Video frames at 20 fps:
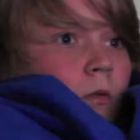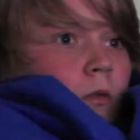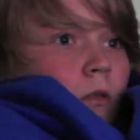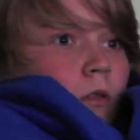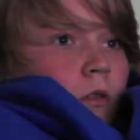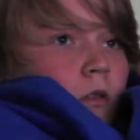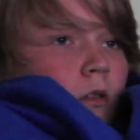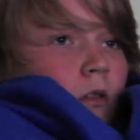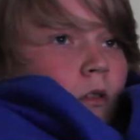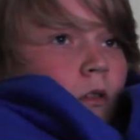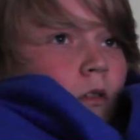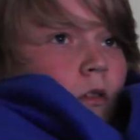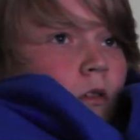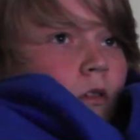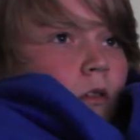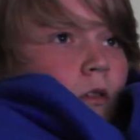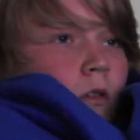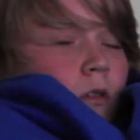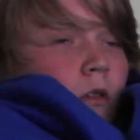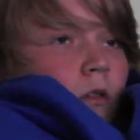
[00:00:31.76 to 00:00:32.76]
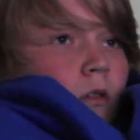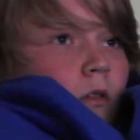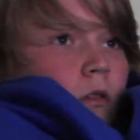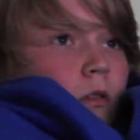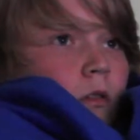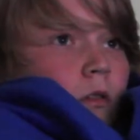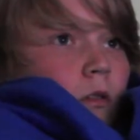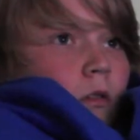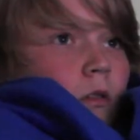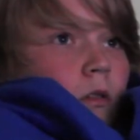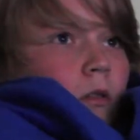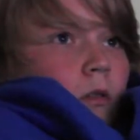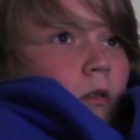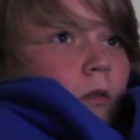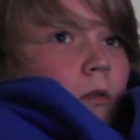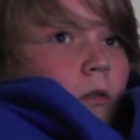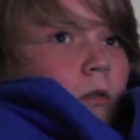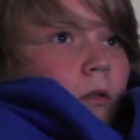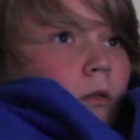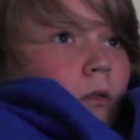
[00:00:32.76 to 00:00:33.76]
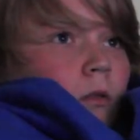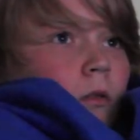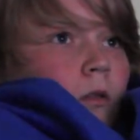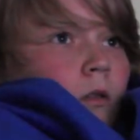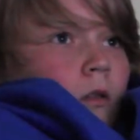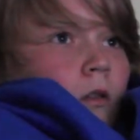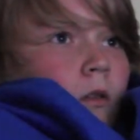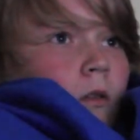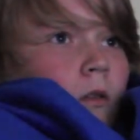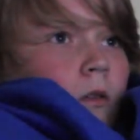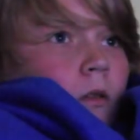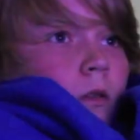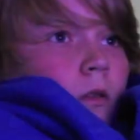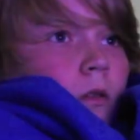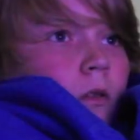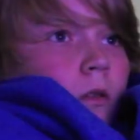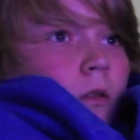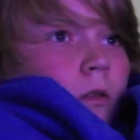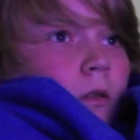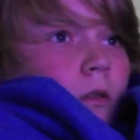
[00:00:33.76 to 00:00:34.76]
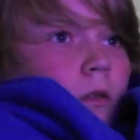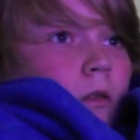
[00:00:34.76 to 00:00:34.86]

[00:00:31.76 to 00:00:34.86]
(silence)